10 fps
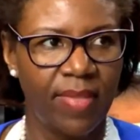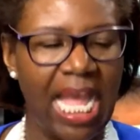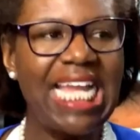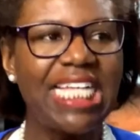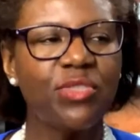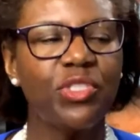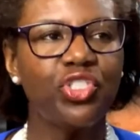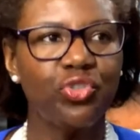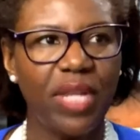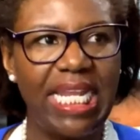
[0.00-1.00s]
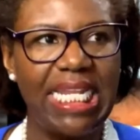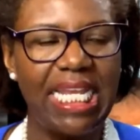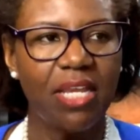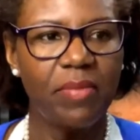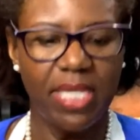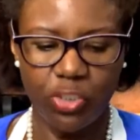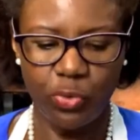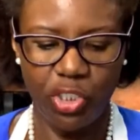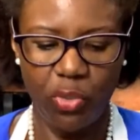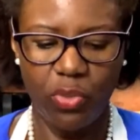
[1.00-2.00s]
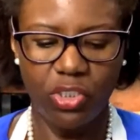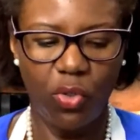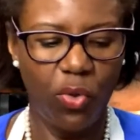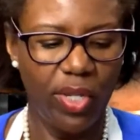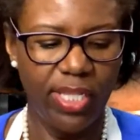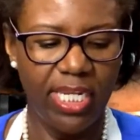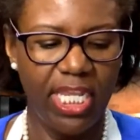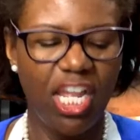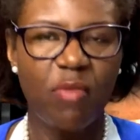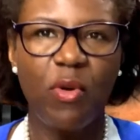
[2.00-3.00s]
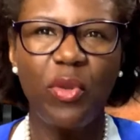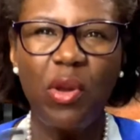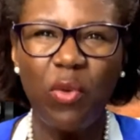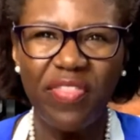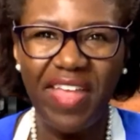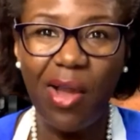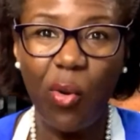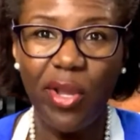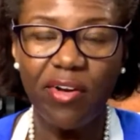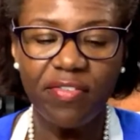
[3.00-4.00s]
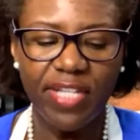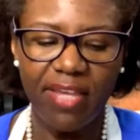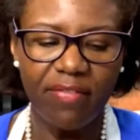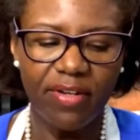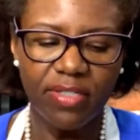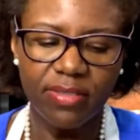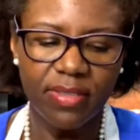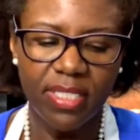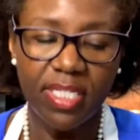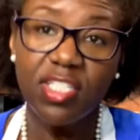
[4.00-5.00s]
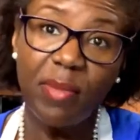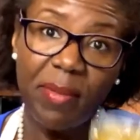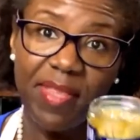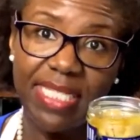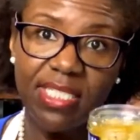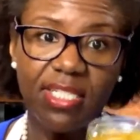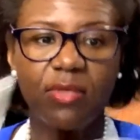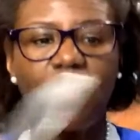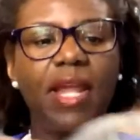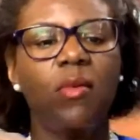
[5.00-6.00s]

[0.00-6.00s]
I guess we're draining it because we don't want the oil in here, but we want that oil flavor. So maybe that's good, right?